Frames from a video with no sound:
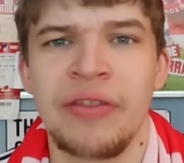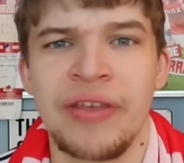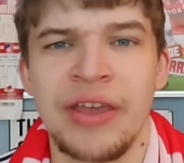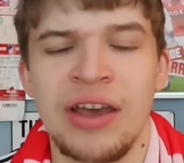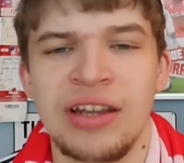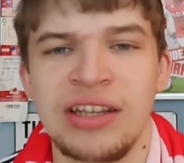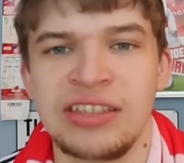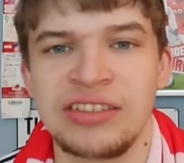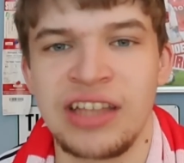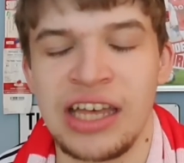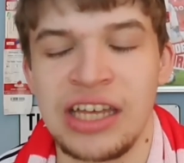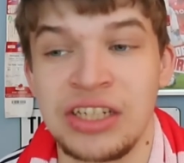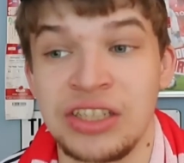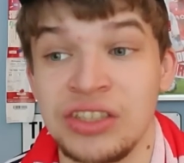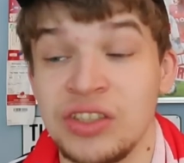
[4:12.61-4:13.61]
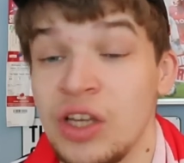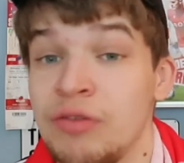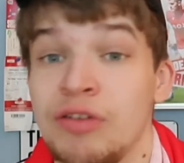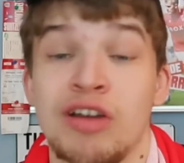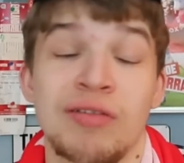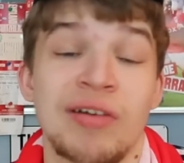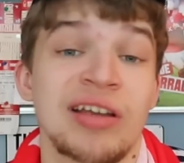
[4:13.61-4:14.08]
in the early stages
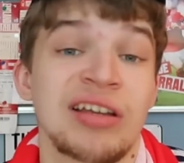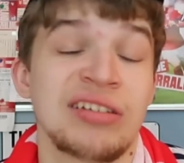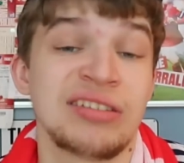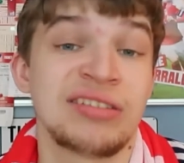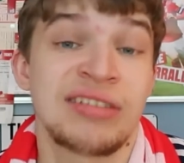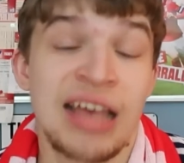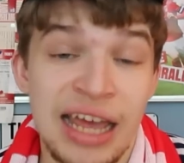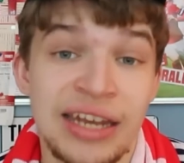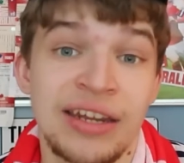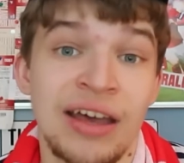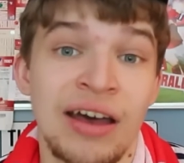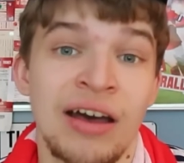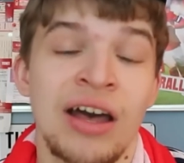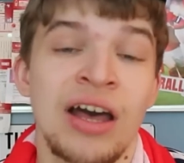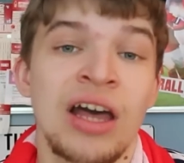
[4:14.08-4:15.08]
of Karanka's tenure,